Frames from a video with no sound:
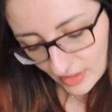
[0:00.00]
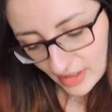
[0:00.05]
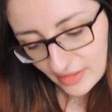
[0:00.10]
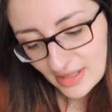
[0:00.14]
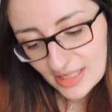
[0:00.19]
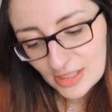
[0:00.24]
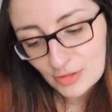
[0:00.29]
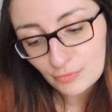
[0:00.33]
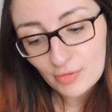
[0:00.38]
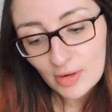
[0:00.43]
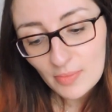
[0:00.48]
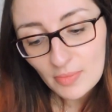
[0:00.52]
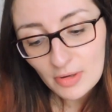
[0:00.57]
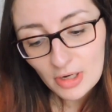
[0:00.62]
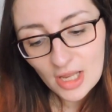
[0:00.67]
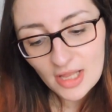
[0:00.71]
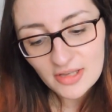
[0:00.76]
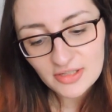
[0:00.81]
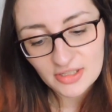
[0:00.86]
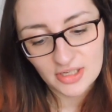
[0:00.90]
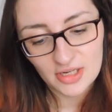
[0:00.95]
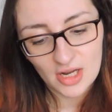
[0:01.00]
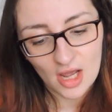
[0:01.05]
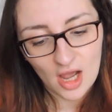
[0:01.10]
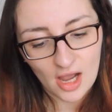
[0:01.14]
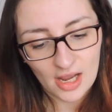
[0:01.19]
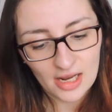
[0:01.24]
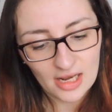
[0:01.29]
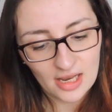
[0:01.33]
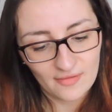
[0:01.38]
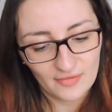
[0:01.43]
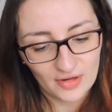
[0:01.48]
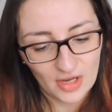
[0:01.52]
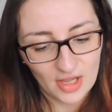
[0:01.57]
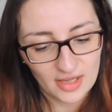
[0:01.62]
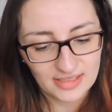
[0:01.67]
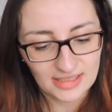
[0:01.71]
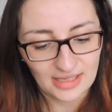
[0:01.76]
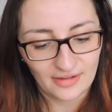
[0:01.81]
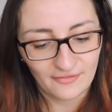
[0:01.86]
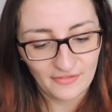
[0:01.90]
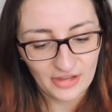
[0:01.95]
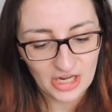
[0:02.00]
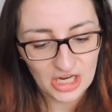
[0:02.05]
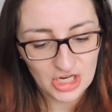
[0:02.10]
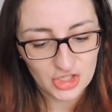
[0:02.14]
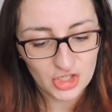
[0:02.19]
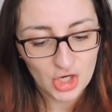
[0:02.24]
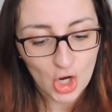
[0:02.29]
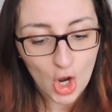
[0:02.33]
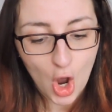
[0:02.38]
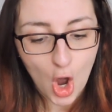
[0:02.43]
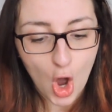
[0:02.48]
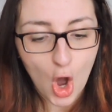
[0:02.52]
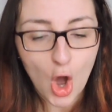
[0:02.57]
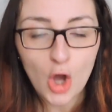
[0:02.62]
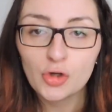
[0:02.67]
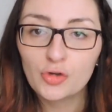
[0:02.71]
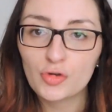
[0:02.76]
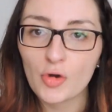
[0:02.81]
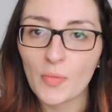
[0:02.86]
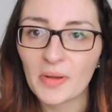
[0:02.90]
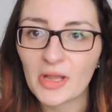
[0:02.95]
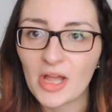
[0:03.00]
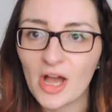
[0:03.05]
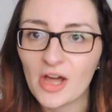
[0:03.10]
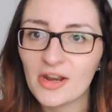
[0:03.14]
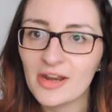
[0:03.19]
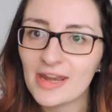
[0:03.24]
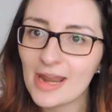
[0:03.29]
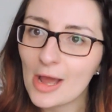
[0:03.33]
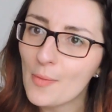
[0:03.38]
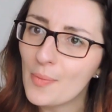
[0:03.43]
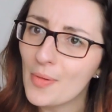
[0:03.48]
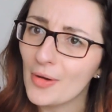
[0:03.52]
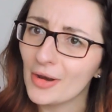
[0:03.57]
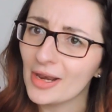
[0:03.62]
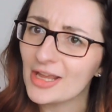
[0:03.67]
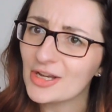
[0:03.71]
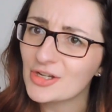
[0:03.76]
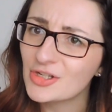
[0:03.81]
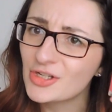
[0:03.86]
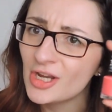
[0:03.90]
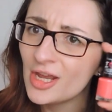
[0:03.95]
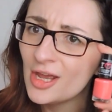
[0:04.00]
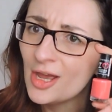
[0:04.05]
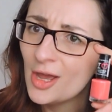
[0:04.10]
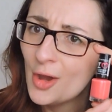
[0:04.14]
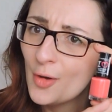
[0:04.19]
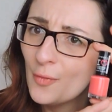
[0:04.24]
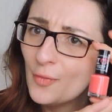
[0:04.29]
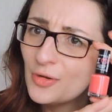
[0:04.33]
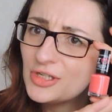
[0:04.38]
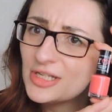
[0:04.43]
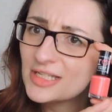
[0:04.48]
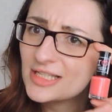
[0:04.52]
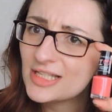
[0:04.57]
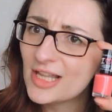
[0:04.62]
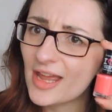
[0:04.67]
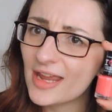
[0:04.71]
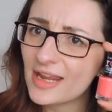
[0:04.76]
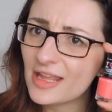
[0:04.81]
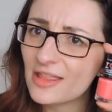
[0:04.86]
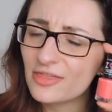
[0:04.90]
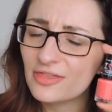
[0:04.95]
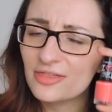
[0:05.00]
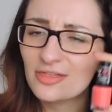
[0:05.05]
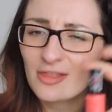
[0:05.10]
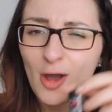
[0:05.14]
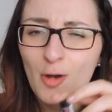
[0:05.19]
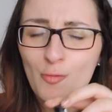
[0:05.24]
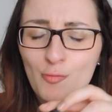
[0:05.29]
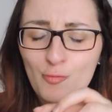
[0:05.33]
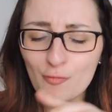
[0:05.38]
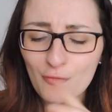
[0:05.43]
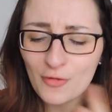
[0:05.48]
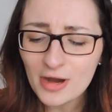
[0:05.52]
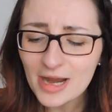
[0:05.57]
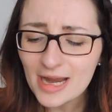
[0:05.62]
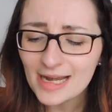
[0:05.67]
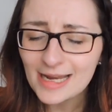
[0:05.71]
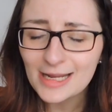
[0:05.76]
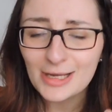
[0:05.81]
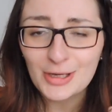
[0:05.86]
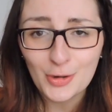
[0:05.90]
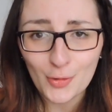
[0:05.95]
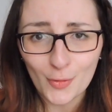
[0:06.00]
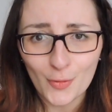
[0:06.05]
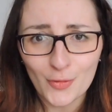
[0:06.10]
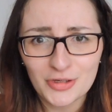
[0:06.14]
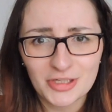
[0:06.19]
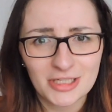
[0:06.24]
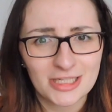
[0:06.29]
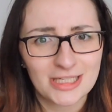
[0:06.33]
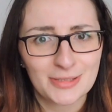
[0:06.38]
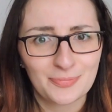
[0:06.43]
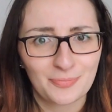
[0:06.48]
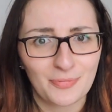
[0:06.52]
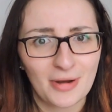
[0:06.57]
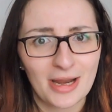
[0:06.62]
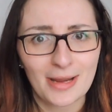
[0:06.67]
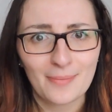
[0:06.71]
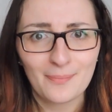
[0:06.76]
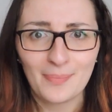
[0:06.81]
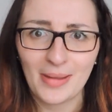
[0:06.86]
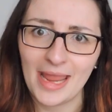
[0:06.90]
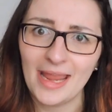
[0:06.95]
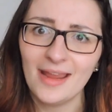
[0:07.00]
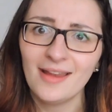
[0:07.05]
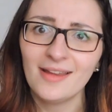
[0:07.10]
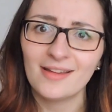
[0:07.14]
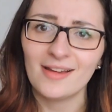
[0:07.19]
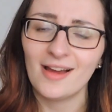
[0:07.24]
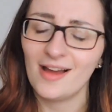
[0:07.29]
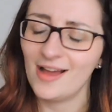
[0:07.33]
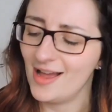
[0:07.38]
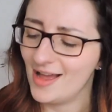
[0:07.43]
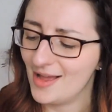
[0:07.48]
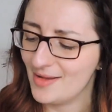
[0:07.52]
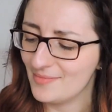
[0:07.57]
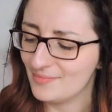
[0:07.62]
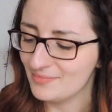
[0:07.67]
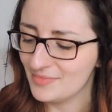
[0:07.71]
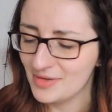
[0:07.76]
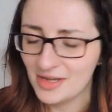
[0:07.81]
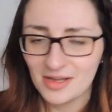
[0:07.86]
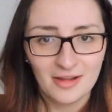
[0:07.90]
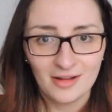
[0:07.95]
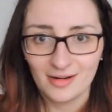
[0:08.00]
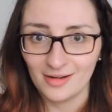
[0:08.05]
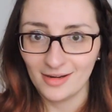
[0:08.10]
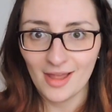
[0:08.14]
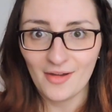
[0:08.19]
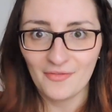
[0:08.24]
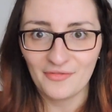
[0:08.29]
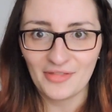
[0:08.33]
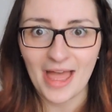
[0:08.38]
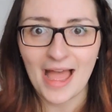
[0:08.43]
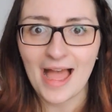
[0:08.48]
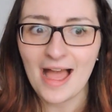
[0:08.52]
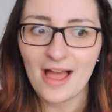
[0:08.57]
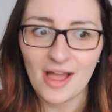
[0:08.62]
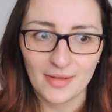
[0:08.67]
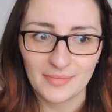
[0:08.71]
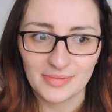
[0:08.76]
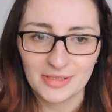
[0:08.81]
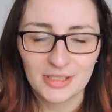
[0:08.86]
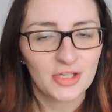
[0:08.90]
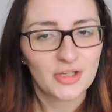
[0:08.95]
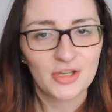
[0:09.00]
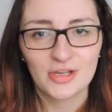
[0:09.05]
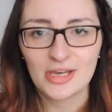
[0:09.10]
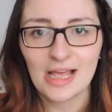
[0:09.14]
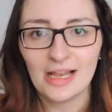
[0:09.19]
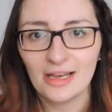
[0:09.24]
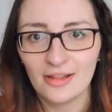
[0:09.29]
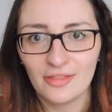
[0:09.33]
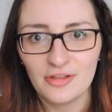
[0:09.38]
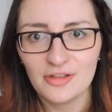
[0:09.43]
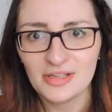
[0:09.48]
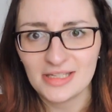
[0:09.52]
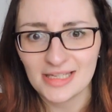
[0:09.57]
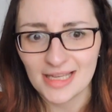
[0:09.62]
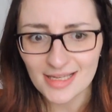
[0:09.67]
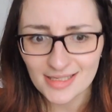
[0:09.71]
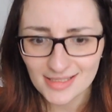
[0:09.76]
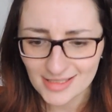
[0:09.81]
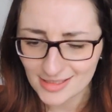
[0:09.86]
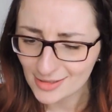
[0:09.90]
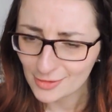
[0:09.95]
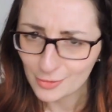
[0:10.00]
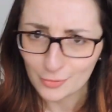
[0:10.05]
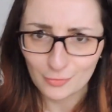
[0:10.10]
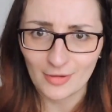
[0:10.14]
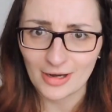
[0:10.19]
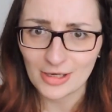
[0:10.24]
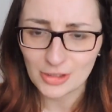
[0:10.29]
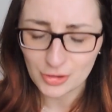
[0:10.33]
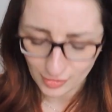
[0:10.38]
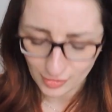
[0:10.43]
this Rimmel London I Love Lasting Finish Hot Tropicana Nail Polish, which is like a really gorgeous spring pink. Love that. I'm such a nail enthusiast. Great